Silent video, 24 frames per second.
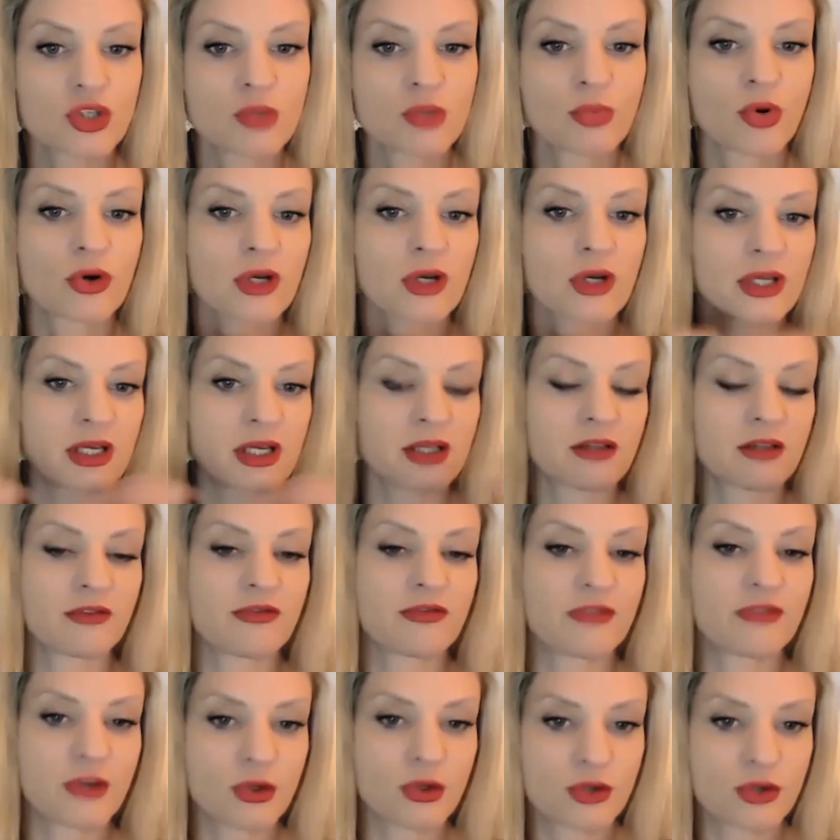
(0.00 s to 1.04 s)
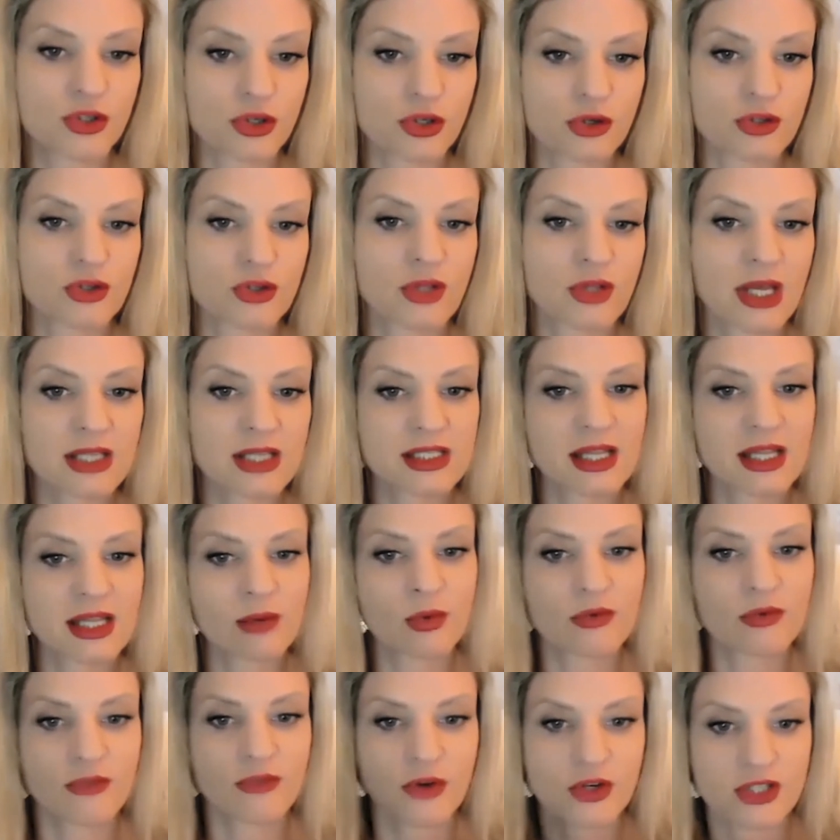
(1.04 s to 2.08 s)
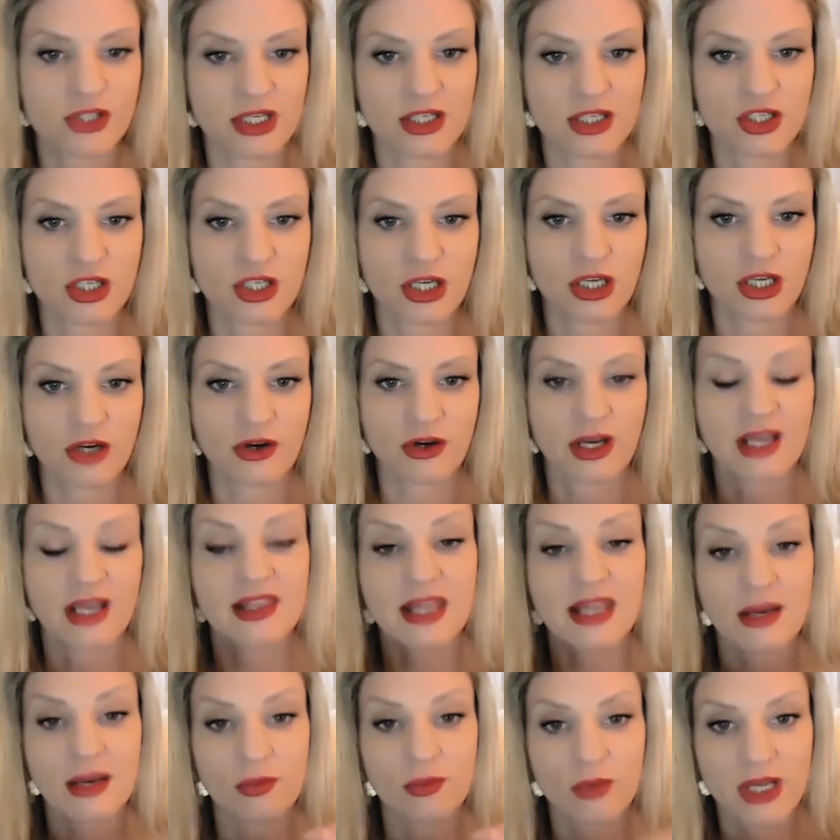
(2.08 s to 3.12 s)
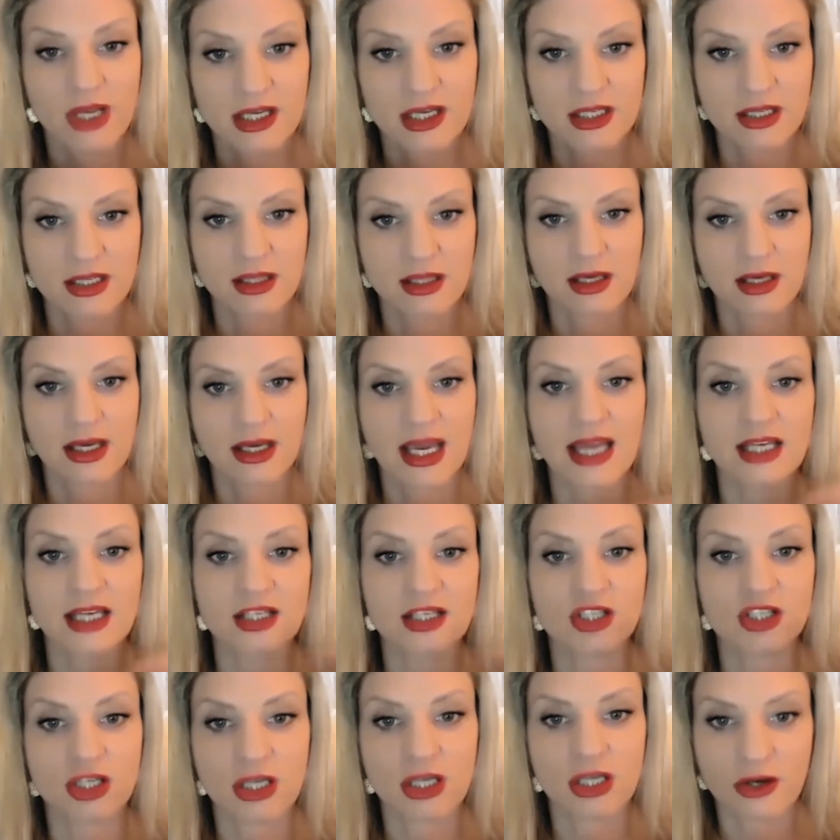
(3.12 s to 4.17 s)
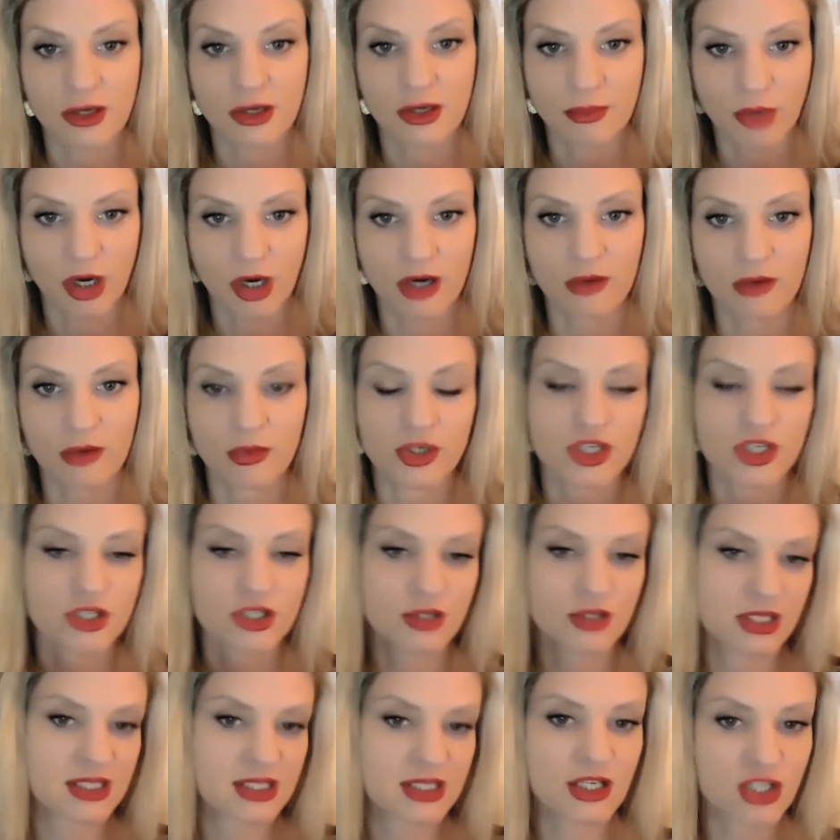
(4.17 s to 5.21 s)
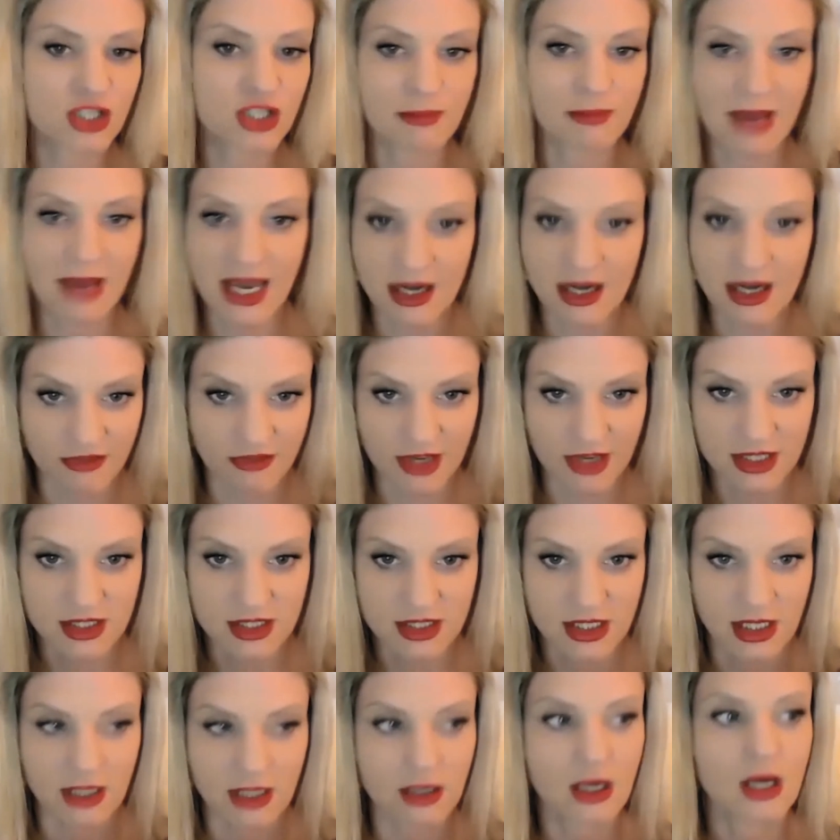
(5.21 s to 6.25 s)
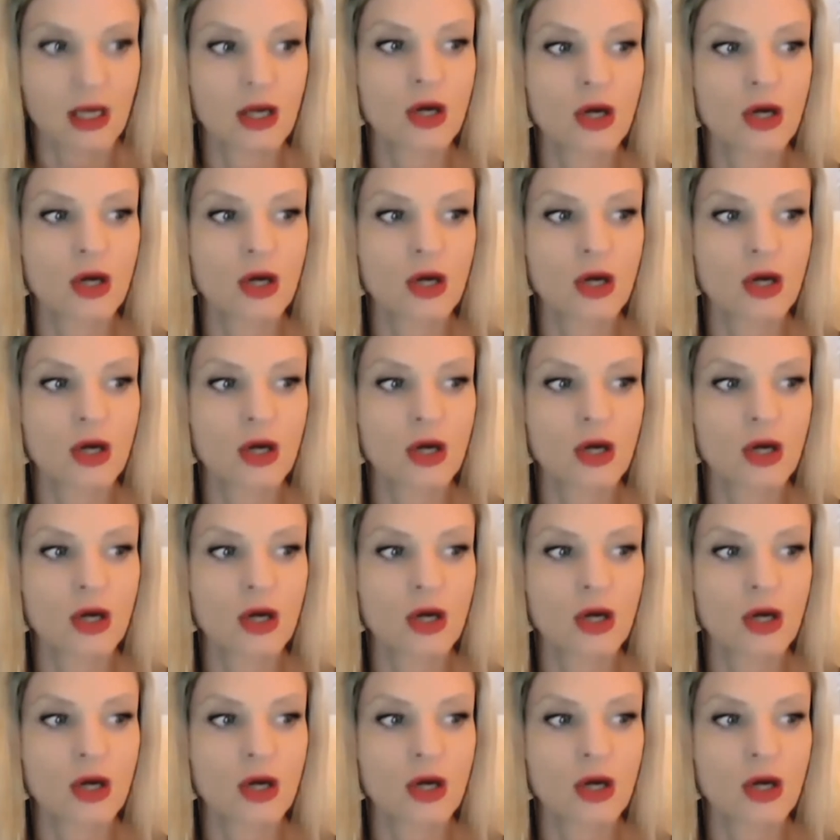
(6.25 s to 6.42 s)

importantly, in the future. So that's that reverse engineering. And then we get to the engineering part, which is essentially manifesting.